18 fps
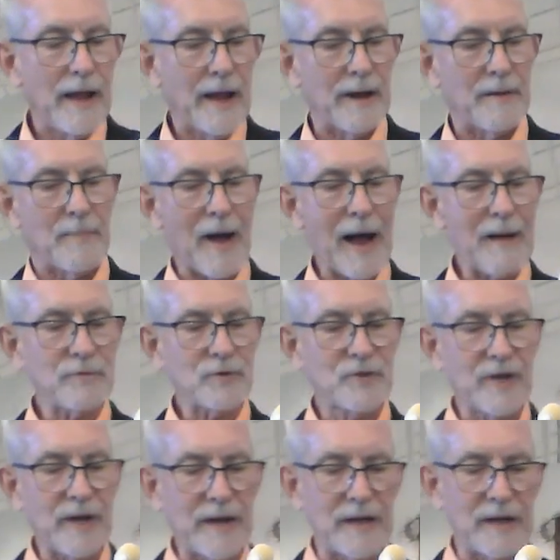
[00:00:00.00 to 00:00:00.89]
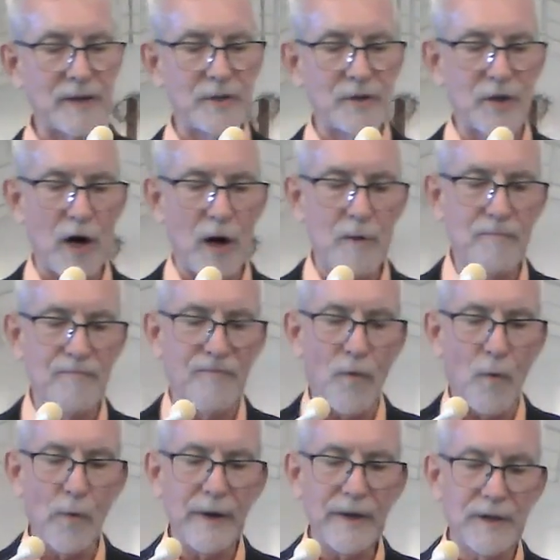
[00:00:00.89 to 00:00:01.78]
And the Bible said in Job
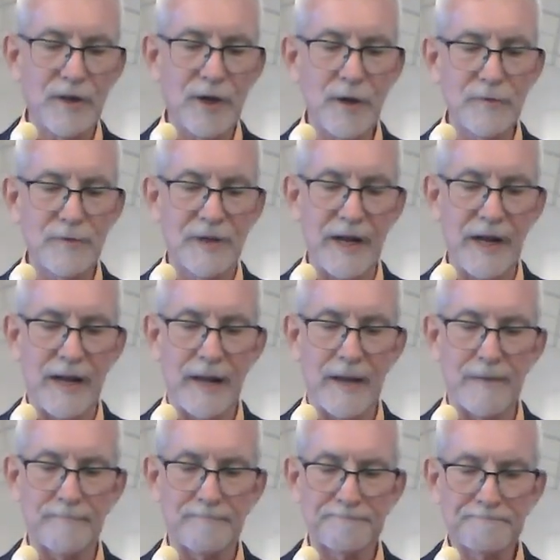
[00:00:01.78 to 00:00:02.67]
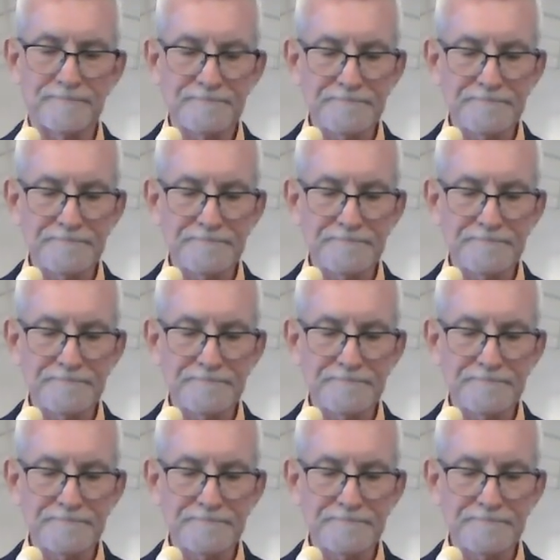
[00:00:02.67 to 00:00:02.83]
42.10,